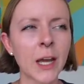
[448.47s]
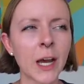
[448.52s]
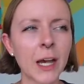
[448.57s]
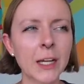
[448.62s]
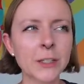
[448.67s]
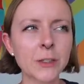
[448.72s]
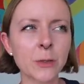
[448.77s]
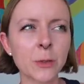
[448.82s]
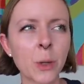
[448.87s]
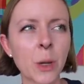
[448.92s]

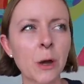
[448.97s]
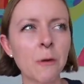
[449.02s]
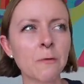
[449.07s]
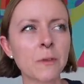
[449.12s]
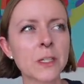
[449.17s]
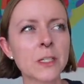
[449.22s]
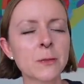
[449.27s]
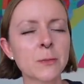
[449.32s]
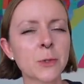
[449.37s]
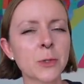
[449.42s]
I don't know how
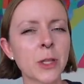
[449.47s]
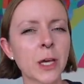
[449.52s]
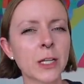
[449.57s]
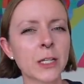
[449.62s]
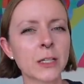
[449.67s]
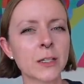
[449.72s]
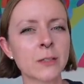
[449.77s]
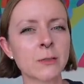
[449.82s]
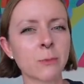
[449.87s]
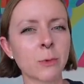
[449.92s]
feasible that
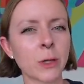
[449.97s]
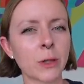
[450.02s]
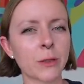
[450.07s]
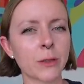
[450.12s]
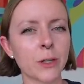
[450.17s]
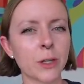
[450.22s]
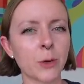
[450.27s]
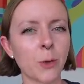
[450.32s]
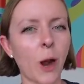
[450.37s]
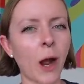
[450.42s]
is with
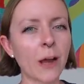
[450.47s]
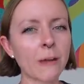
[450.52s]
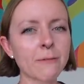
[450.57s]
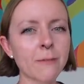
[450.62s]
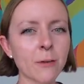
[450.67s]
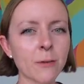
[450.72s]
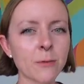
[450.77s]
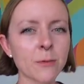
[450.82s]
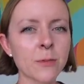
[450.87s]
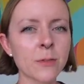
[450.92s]
the new
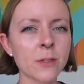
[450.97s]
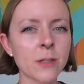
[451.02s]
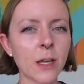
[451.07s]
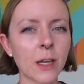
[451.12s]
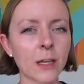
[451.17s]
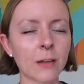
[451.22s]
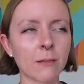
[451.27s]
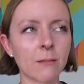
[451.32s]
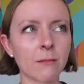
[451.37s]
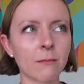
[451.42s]
iPhones
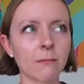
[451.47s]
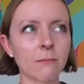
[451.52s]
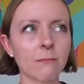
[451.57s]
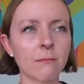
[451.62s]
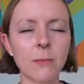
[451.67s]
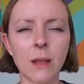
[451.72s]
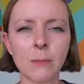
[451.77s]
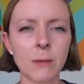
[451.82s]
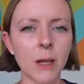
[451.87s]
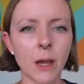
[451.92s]
and
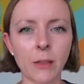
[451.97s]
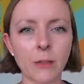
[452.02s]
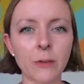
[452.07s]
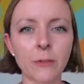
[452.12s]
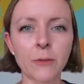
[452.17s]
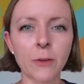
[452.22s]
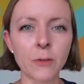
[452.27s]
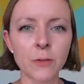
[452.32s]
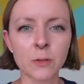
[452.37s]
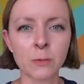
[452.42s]
maybe other
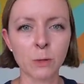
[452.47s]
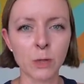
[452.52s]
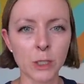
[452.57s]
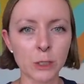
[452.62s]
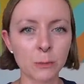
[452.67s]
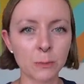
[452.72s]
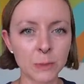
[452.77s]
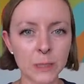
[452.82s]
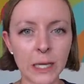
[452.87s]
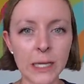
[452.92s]
phones where
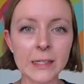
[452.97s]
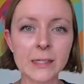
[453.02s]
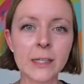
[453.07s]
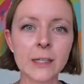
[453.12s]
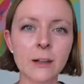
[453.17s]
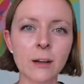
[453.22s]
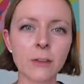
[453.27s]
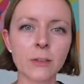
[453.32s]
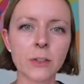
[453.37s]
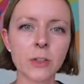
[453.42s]
you place
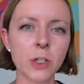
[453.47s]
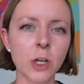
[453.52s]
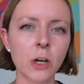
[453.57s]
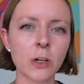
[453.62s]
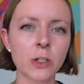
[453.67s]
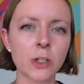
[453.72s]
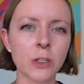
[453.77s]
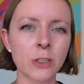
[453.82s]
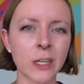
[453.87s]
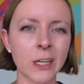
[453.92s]
it on the
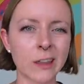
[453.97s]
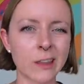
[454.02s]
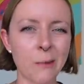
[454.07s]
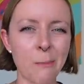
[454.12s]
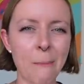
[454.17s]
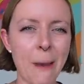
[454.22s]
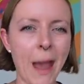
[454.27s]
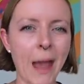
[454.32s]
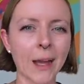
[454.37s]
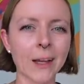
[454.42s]
charger, like the
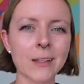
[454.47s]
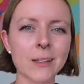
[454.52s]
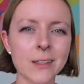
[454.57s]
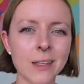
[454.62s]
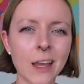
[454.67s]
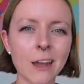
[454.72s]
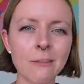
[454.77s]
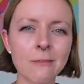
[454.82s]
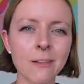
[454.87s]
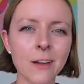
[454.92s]

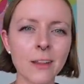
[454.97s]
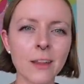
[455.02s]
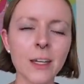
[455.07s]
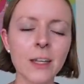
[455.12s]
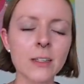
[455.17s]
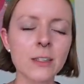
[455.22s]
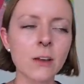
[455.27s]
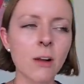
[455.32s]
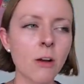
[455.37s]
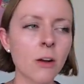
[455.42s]
MagSafe, I think
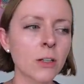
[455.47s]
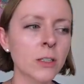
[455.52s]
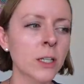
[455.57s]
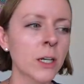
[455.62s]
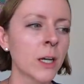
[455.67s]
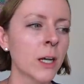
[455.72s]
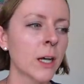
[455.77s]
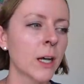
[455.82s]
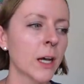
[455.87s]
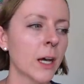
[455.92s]
it's called,
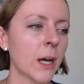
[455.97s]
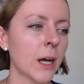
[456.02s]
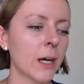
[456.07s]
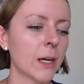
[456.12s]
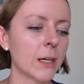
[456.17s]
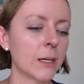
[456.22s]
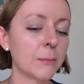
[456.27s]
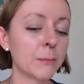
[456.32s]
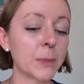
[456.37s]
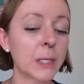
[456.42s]

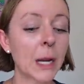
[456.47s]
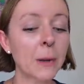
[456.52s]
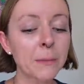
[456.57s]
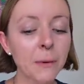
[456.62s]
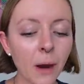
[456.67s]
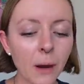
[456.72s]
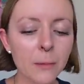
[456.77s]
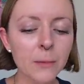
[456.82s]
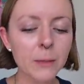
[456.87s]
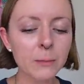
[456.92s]
but I
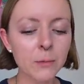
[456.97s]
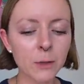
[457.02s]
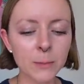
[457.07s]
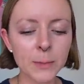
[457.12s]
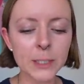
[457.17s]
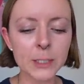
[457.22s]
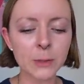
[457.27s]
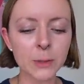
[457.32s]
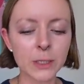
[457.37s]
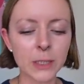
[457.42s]
probably will
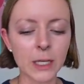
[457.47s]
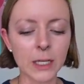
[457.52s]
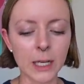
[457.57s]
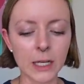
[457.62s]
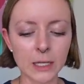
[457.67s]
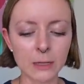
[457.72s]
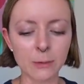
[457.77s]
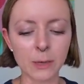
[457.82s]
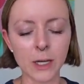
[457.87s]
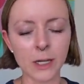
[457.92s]
be doing that
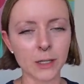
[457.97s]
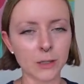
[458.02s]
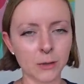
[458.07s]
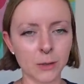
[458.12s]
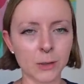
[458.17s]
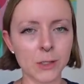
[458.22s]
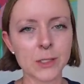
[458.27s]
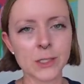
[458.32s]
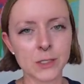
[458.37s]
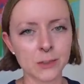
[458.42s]
anyway. You know,
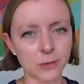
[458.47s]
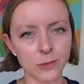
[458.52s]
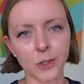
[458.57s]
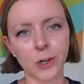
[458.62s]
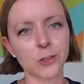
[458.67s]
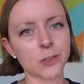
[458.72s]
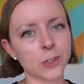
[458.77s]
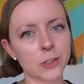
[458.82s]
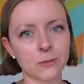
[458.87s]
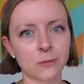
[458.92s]
you can still
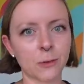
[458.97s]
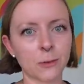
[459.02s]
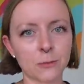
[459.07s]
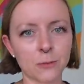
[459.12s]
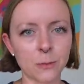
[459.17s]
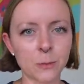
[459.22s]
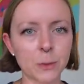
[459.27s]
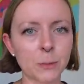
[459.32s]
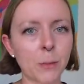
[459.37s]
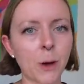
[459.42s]
charge the phone
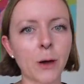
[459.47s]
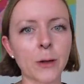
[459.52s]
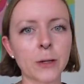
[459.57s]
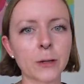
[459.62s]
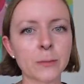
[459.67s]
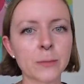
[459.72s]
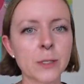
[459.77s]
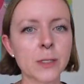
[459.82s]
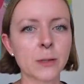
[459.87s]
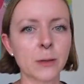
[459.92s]
from the
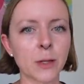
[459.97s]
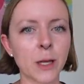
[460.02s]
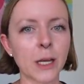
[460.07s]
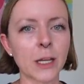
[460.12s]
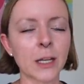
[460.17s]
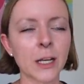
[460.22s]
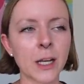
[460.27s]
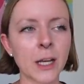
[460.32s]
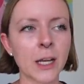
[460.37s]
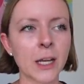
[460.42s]
bottom so
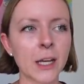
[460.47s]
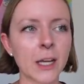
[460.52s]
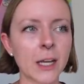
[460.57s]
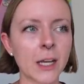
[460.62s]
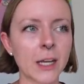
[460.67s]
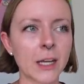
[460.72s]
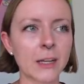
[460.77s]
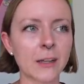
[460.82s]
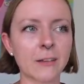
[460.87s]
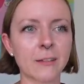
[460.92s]
that
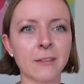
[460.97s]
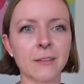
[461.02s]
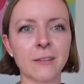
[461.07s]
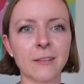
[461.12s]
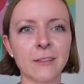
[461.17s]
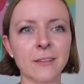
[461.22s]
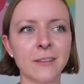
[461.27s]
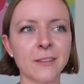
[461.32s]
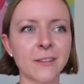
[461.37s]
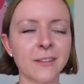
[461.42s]

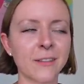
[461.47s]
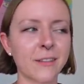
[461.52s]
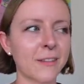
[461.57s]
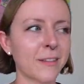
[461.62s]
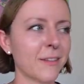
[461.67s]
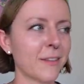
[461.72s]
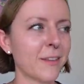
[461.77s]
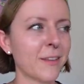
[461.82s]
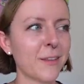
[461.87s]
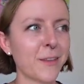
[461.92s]
in
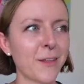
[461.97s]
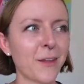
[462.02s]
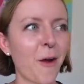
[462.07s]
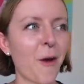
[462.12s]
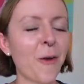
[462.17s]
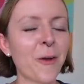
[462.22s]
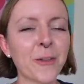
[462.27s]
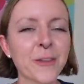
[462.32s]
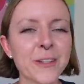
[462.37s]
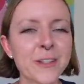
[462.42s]

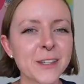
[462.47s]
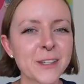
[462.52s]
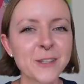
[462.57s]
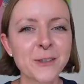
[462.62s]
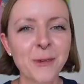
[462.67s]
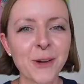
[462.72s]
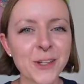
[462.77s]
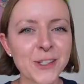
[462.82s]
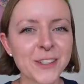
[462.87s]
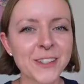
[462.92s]
all the
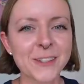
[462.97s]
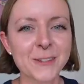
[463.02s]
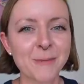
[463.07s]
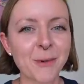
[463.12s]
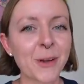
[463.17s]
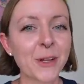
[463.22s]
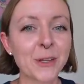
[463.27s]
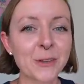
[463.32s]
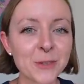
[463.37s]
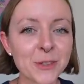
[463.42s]
situations
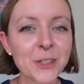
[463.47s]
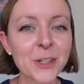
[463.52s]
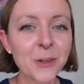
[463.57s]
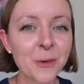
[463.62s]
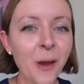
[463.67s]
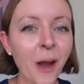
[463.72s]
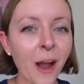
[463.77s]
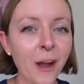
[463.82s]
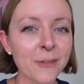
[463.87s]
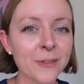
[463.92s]
where you
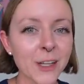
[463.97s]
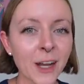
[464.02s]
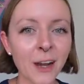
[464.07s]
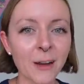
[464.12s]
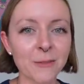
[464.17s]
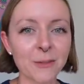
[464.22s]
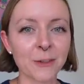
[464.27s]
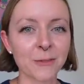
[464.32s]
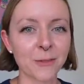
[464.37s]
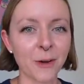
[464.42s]
do have to
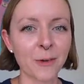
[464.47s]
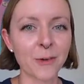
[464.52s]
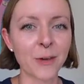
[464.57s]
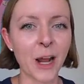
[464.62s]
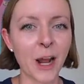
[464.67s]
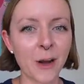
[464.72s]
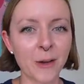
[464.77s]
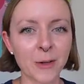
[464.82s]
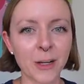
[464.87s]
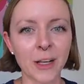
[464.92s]
have your phone
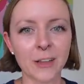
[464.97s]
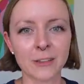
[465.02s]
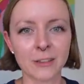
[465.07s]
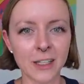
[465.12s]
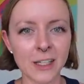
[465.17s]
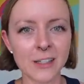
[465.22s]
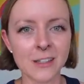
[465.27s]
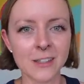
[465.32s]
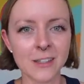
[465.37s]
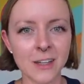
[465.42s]
out, at
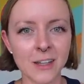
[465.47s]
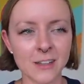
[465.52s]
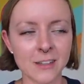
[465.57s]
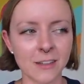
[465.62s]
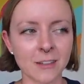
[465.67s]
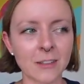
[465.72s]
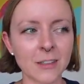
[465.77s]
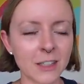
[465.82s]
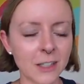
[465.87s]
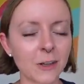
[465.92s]
least it's
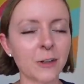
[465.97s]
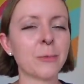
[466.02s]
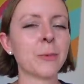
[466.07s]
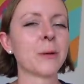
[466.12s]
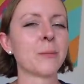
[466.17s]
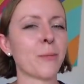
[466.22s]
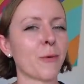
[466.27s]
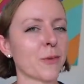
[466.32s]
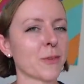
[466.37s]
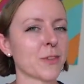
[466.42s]
a little
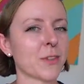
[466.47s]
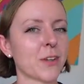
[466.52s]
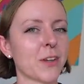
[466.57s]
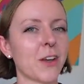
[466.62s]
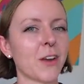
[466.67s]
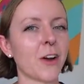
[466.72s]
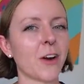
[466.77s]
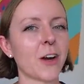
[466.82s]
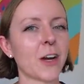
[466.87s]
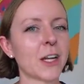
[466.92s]
bit more
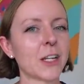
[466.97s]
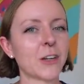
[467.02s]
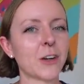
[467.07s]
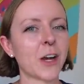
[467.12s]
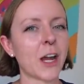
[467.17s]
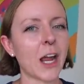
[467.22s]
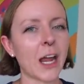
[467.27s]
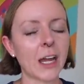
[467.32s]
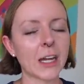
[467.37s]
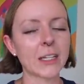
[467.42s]
secure in your
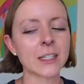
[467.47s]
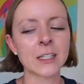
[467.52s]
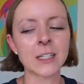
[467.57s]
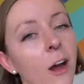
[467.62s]
hand.